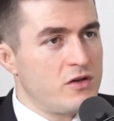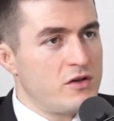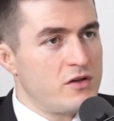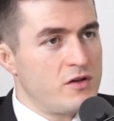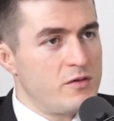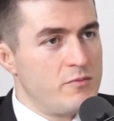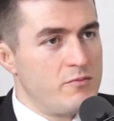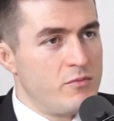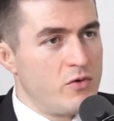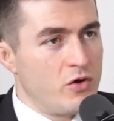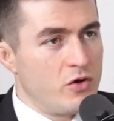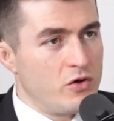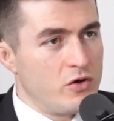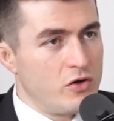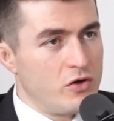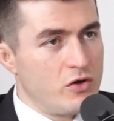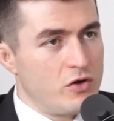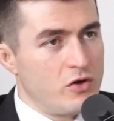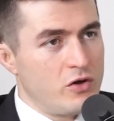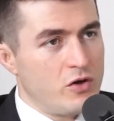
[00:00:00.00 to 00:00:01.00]
the
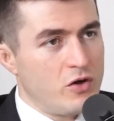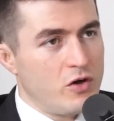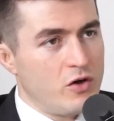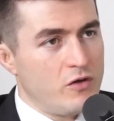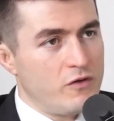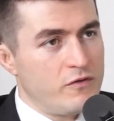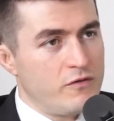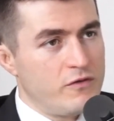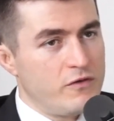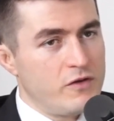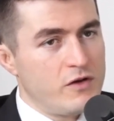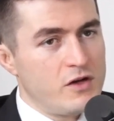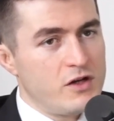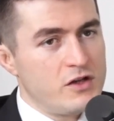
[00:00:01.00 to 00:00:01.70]
murder of